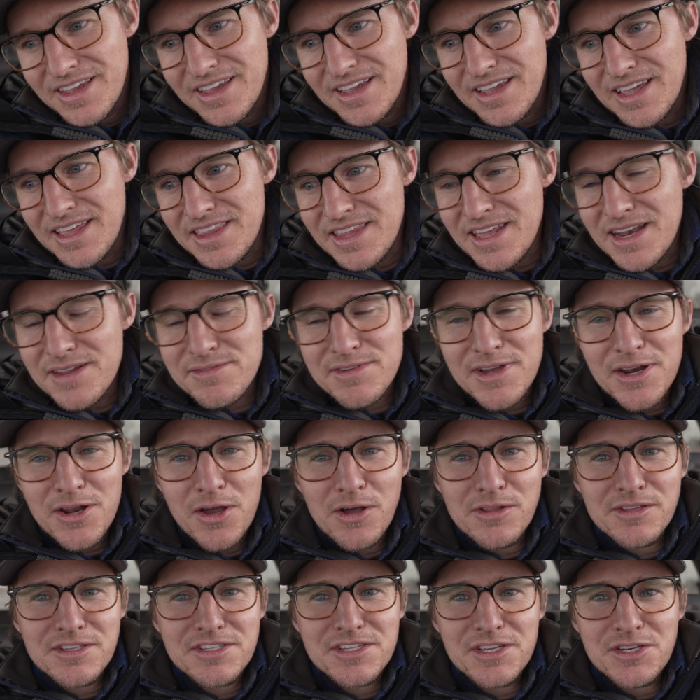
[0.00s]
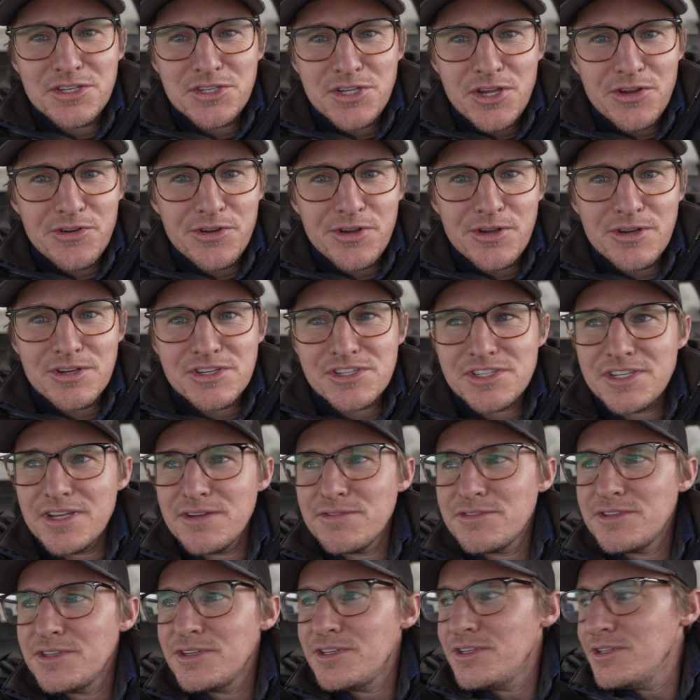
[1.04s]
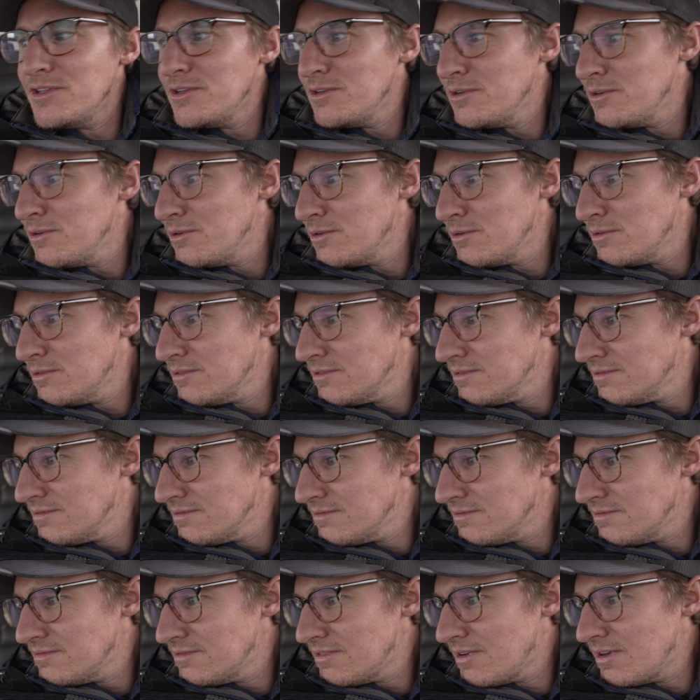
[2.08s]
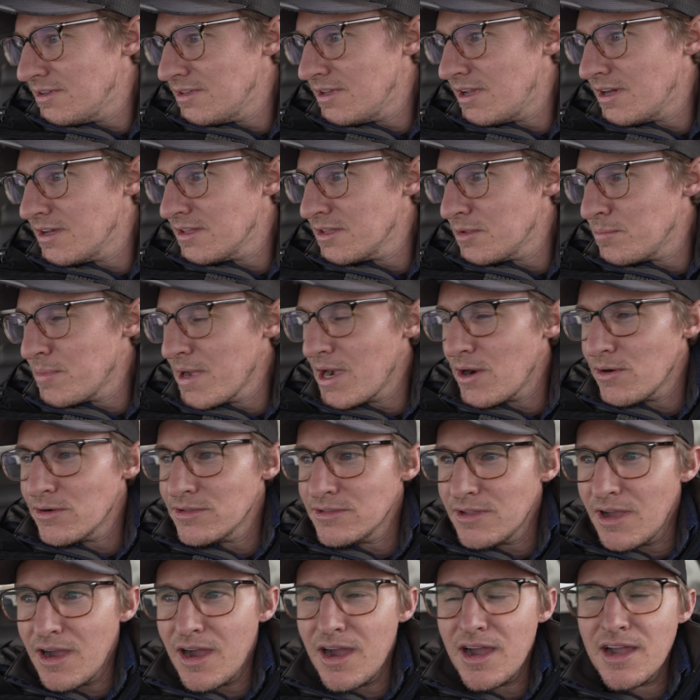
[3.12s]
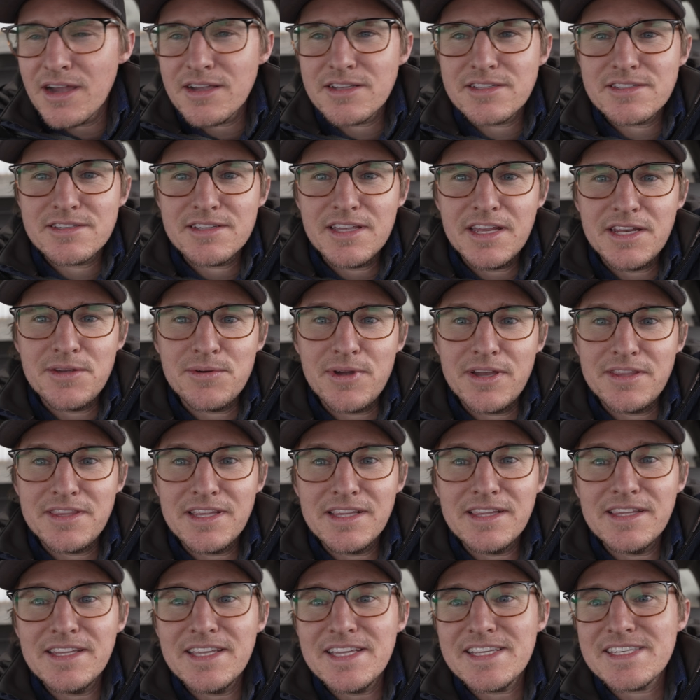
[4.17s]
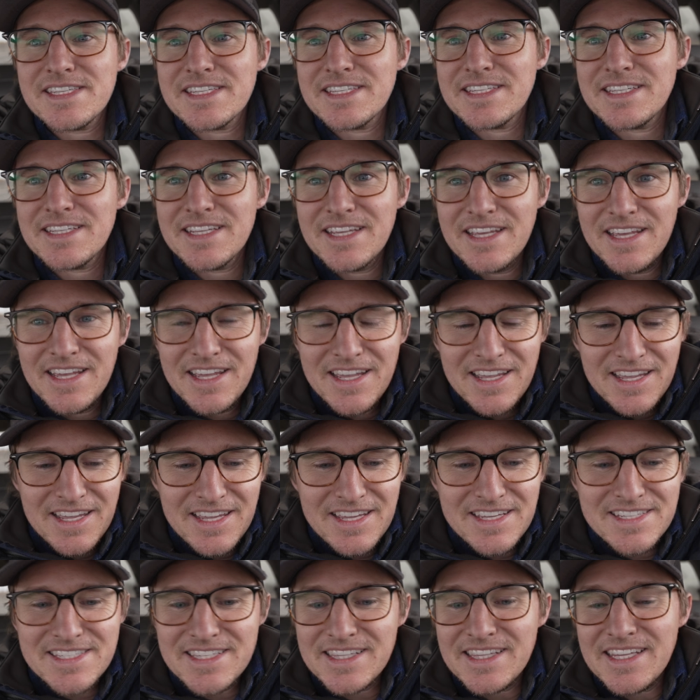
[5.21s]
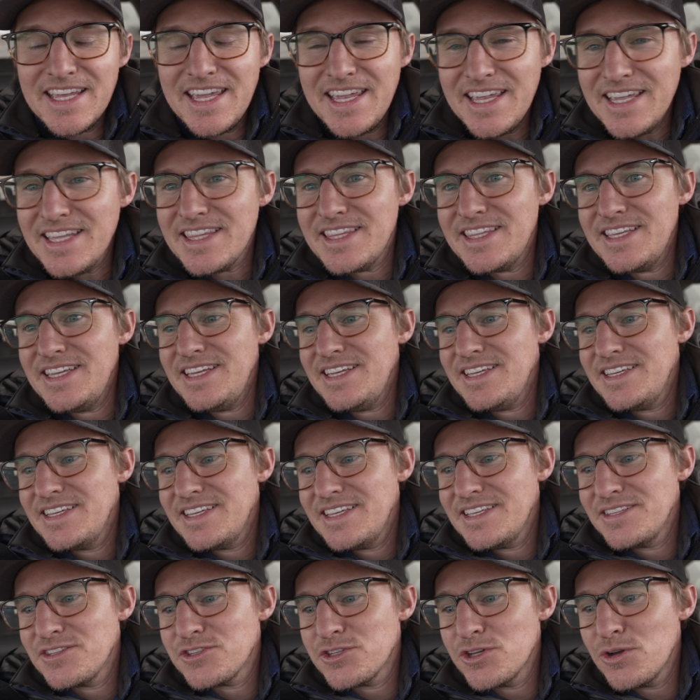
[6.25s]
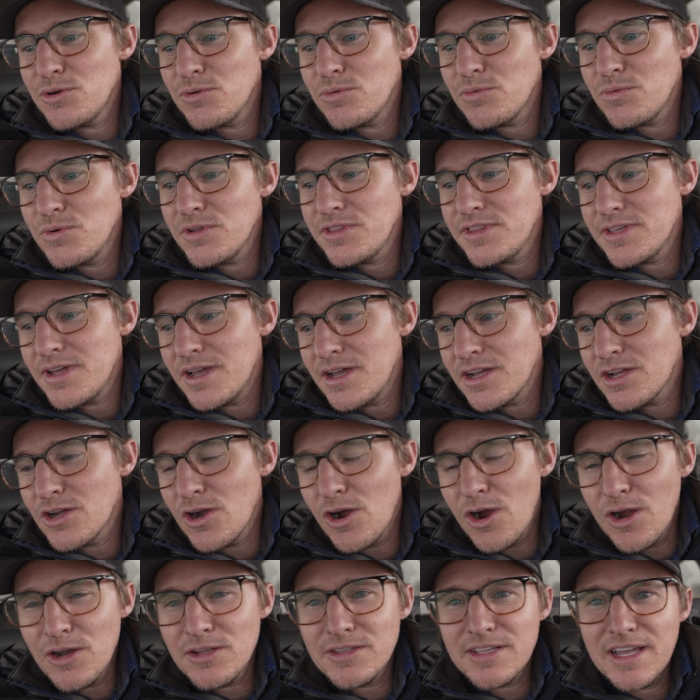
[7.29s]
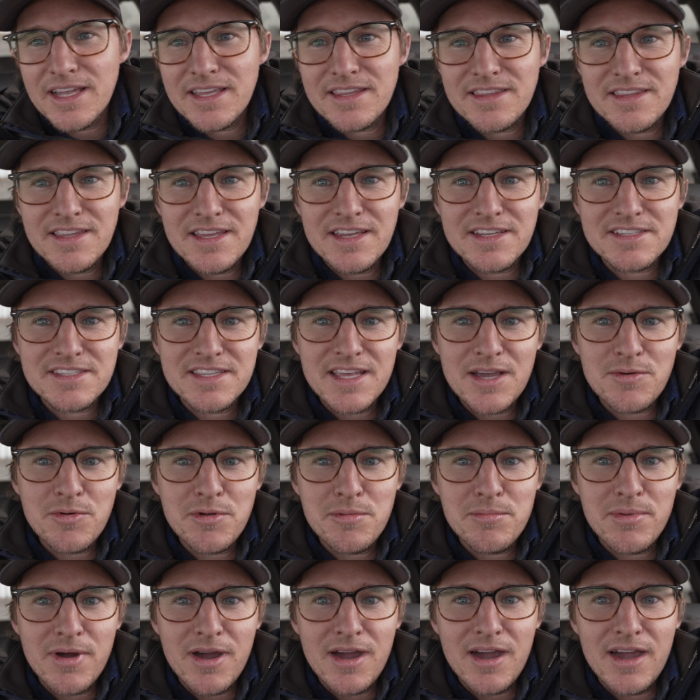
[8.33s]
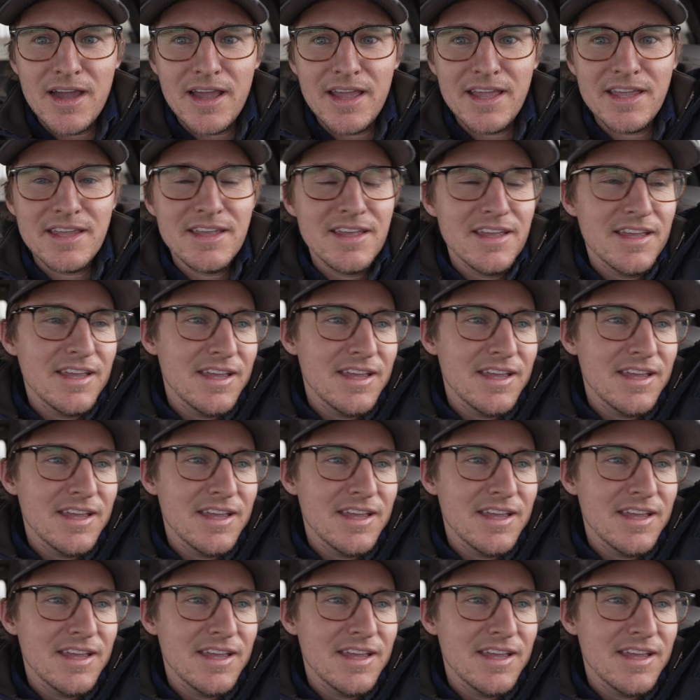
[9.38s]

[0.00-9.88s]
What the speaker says: then I've got all this interior stuff to do. None of the power locks. Anyway, the list is lengthy. And so with a car like this that we buy,